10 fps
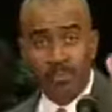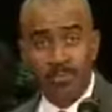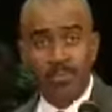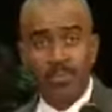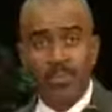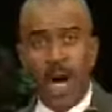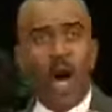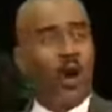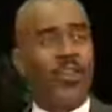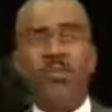That's right.
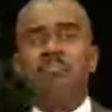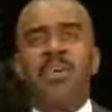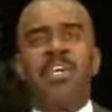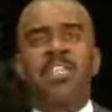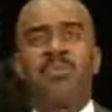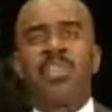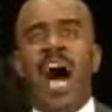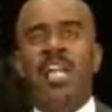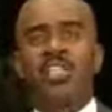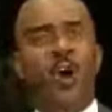All the millions of
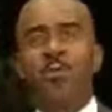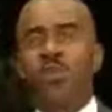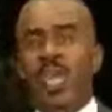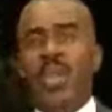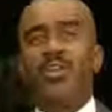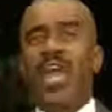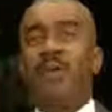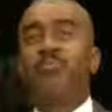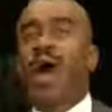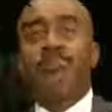dollars. Don't you can't you
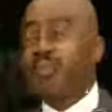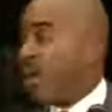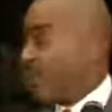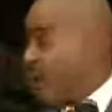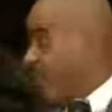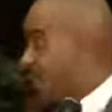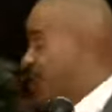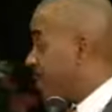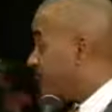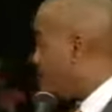can't bribe the deaf angel,
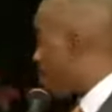can you?